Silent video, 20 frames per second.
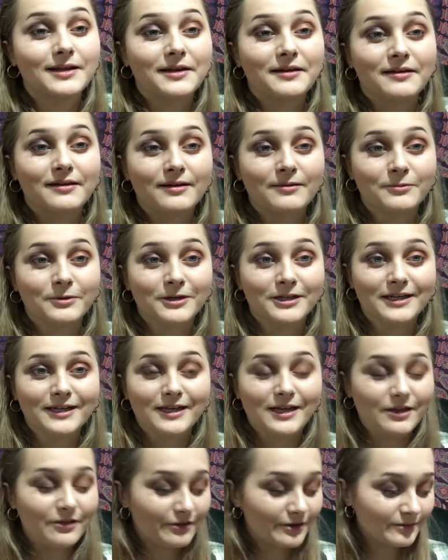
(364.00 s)
that's not working
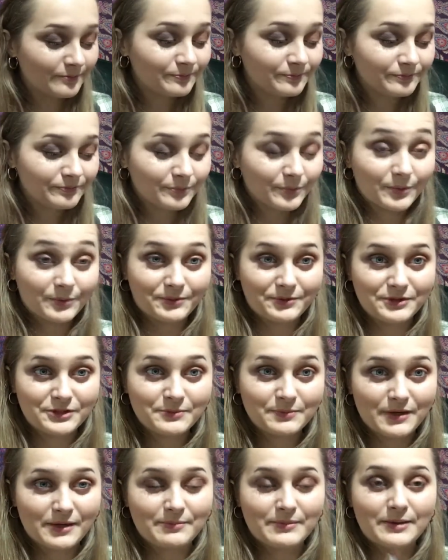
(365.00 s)
either. I'm going to
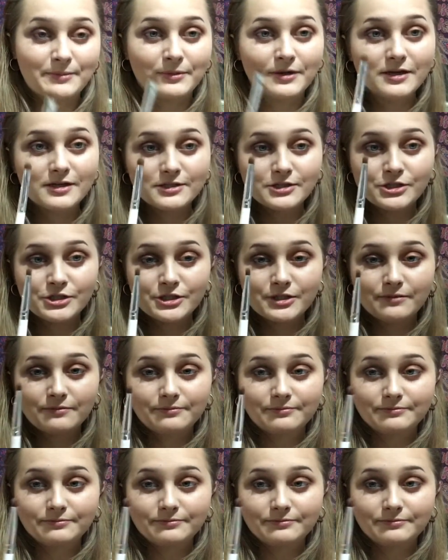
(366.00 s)
spray my brush.